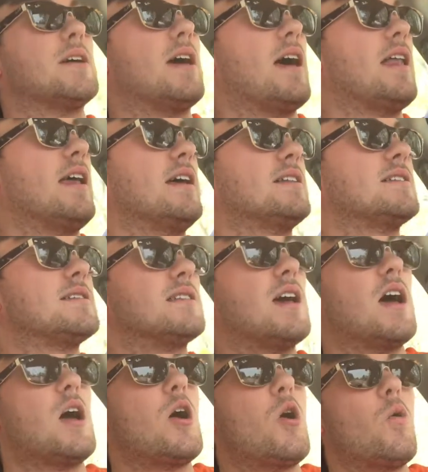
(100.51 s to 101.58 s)
and it's
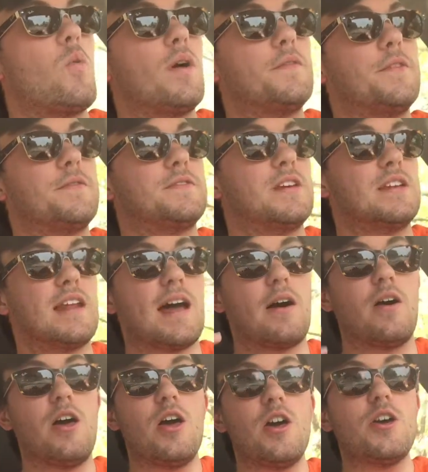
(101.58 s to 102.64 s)
1:15 now.